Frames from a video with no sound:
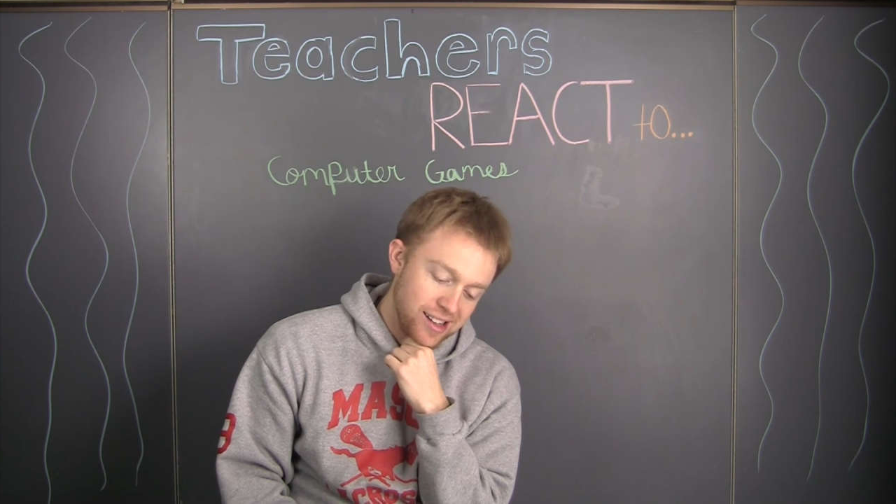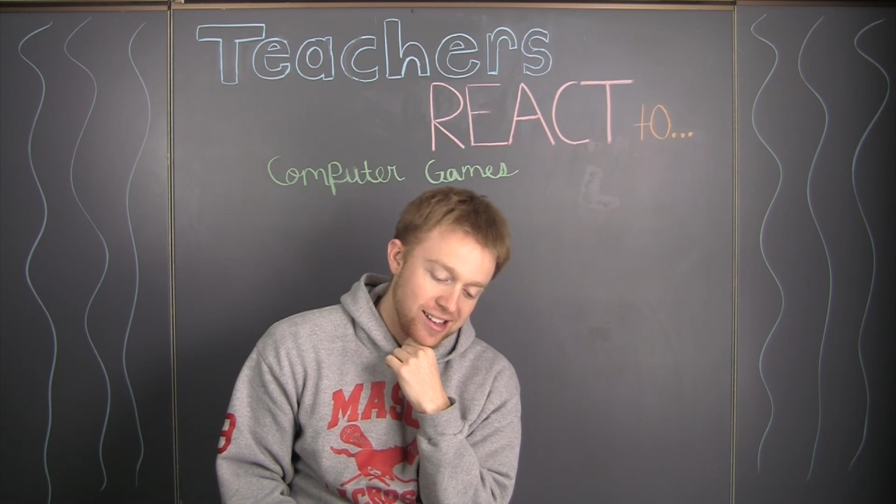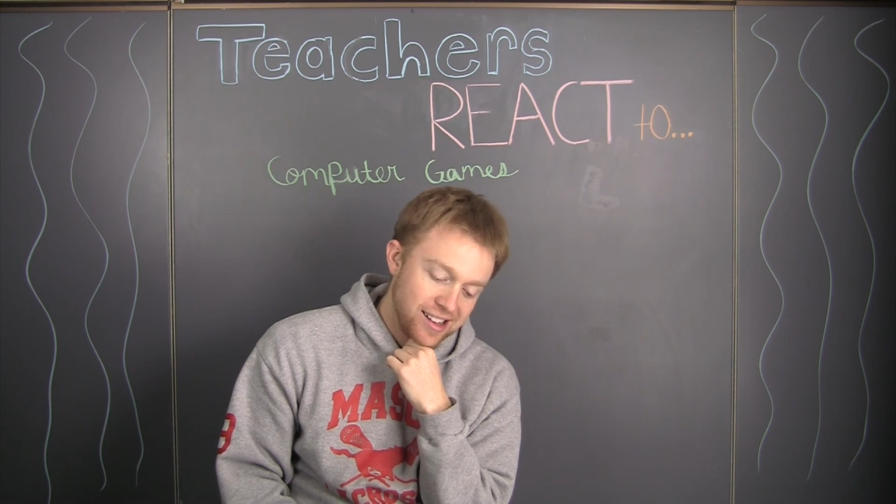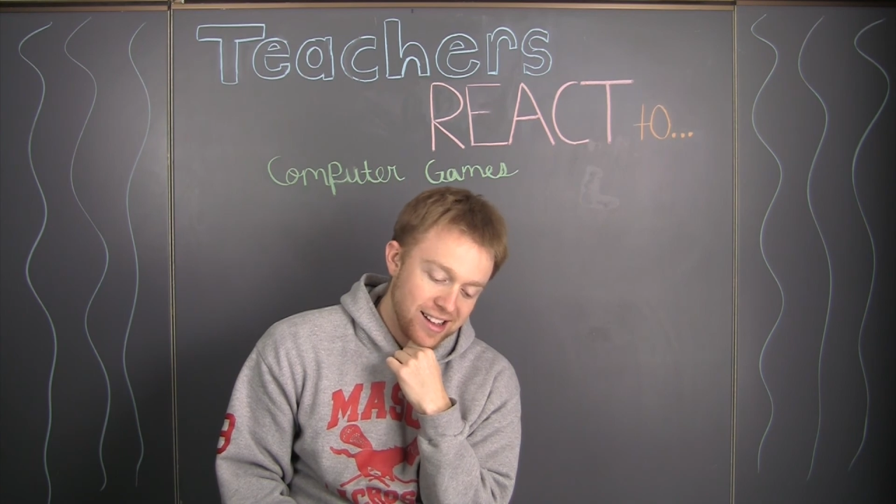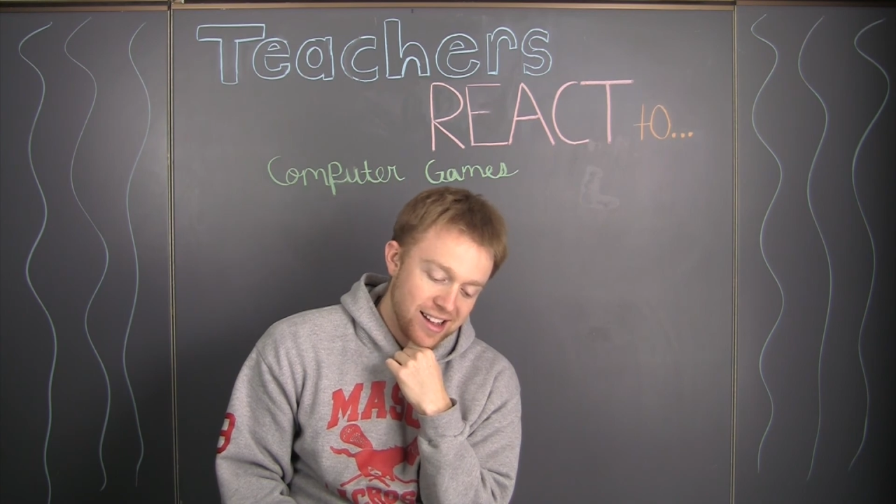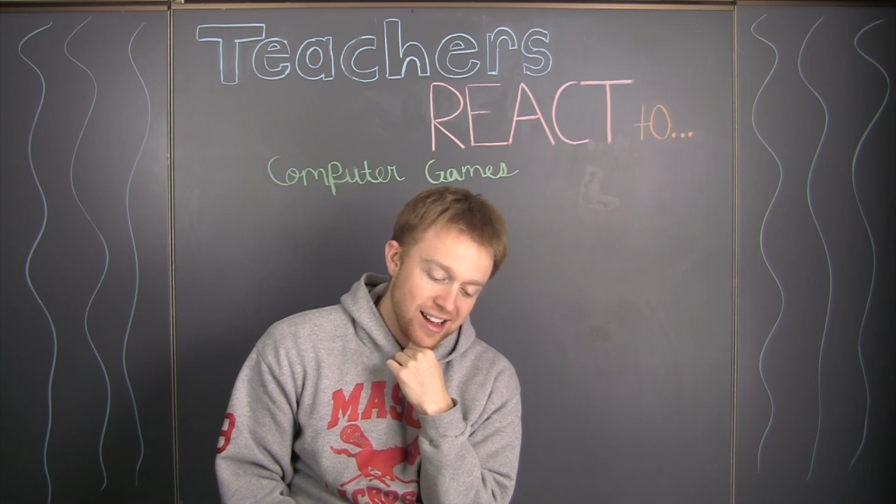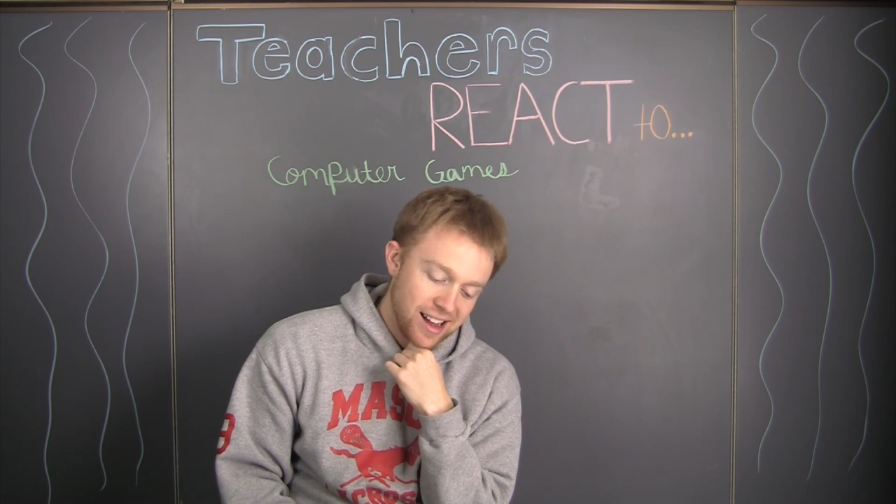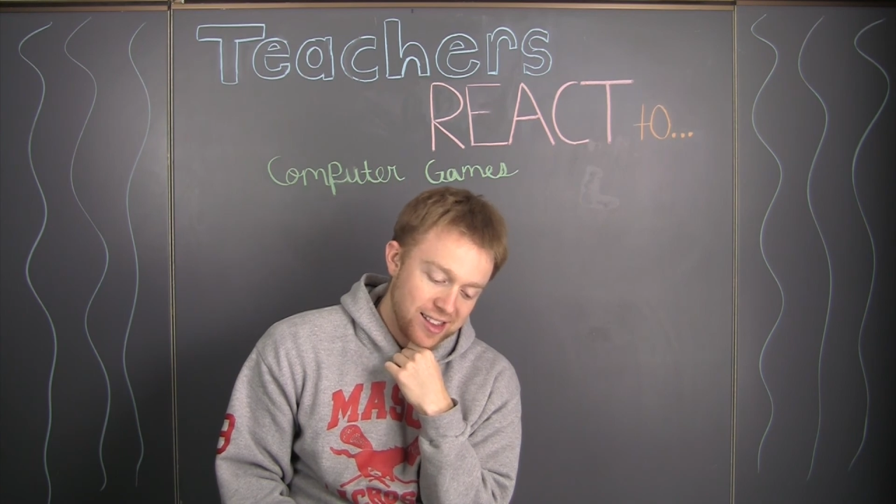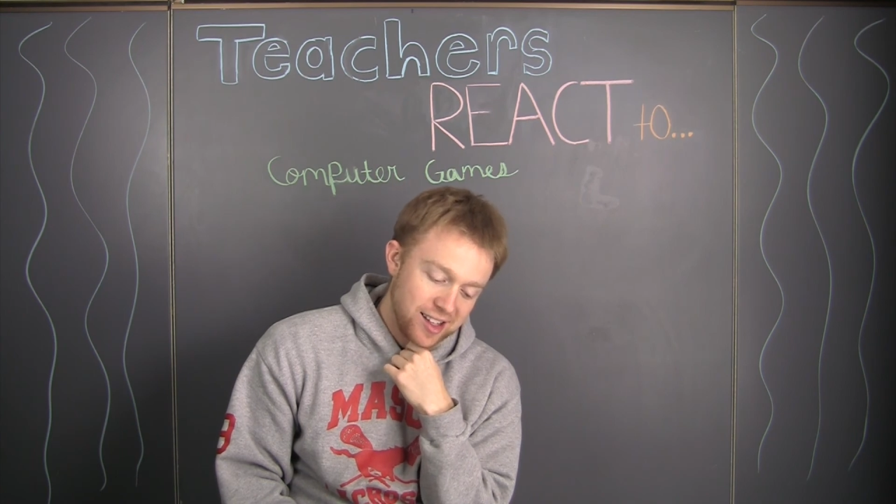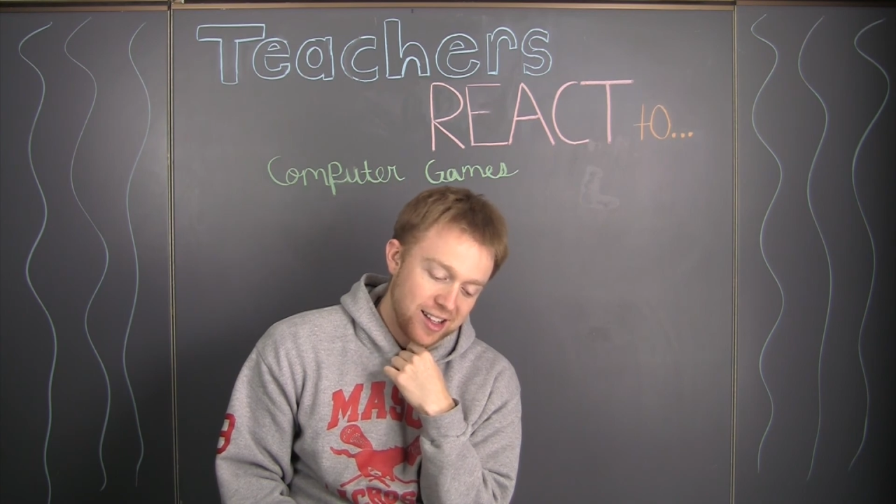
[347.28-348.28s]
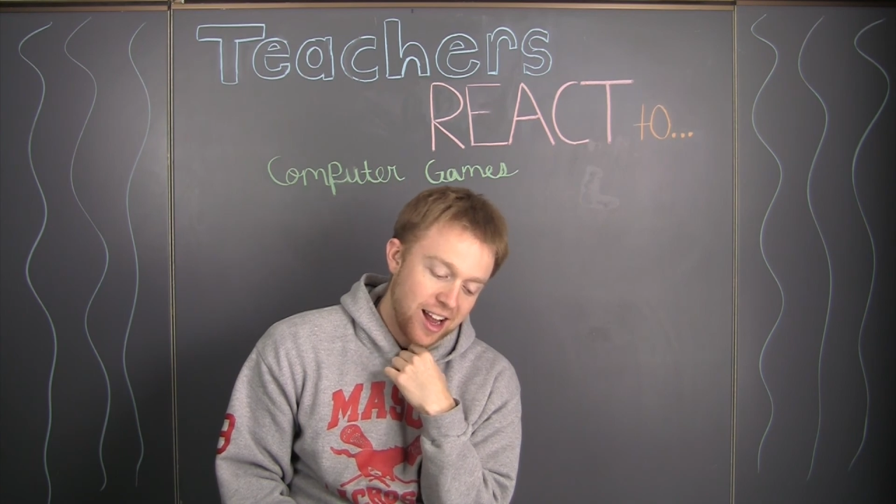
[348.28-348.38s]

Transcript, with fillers: I think